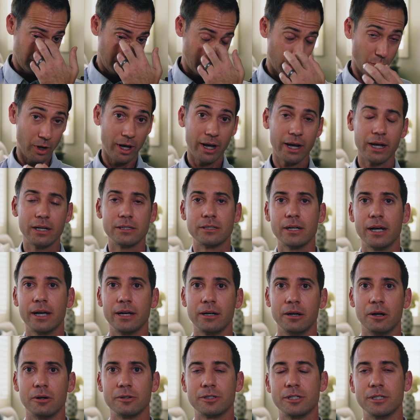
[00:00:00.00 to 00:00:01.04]
When I got
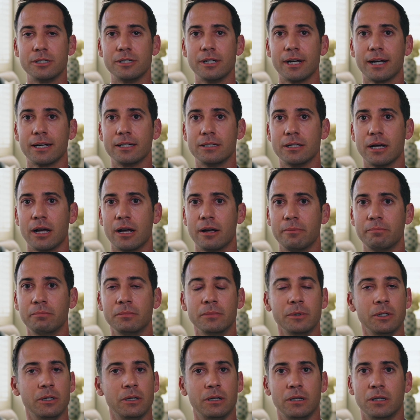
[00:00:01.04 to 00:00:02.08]
diagnosed the second time,
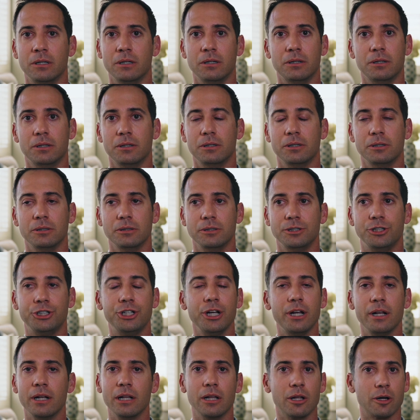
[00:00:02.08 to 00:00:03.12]

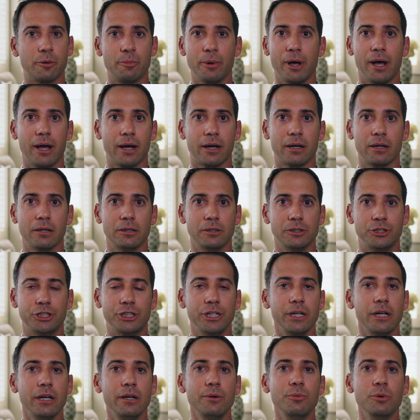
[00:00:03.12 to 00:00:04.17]
she didn't look back.
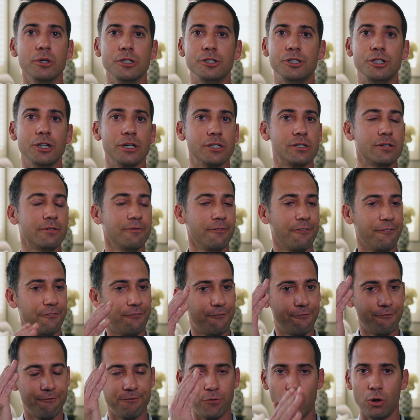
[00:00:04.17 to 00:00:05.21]
She was just
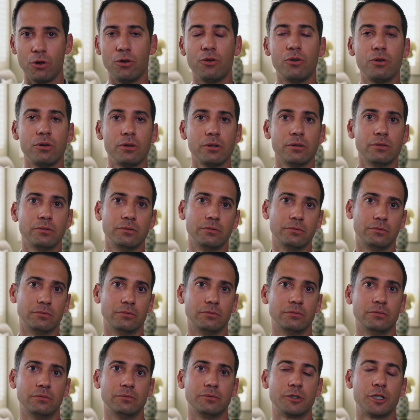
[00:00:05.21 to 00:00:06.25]
full
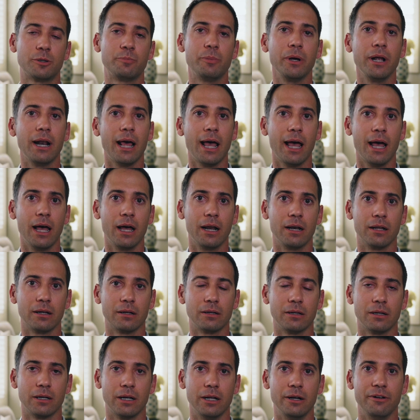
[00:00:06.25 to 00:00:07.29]
speed ahead
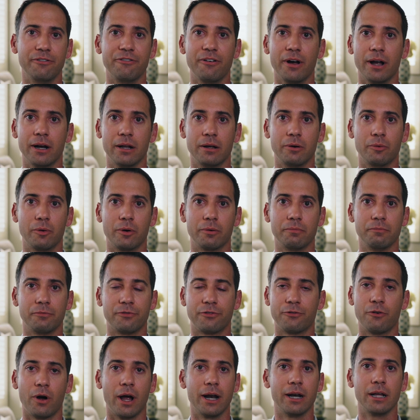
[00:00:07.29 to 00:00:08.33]
into
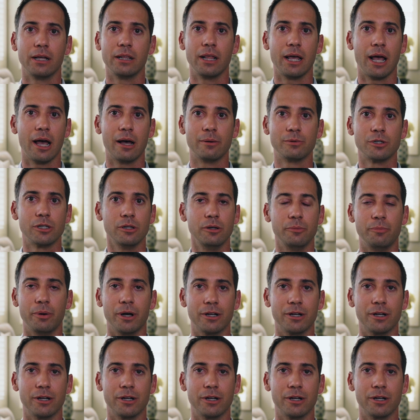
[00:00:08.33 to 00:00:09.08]
finding the absolute